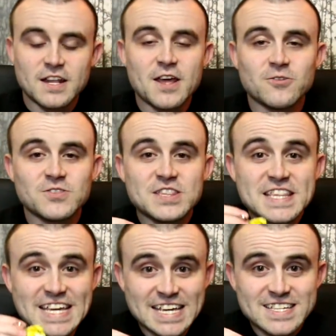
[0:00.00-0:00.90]
Now
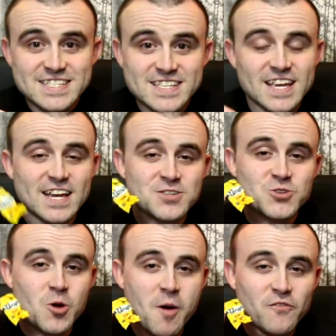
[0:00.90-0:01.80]
this has
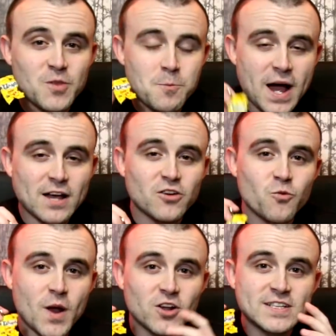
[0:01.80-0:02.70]
come off the back of
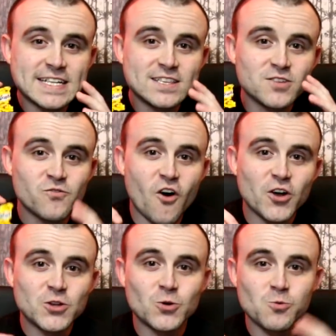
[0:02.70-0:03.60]
when I did the
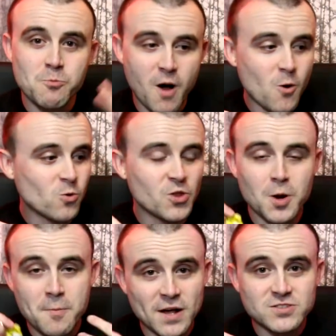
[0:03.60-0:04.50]
vinyl bowl that I
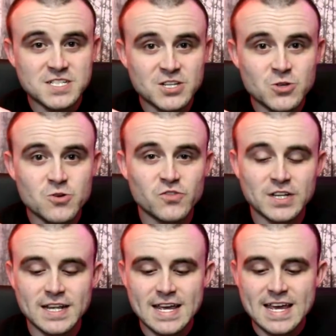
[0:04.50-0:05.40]
melted in the oven.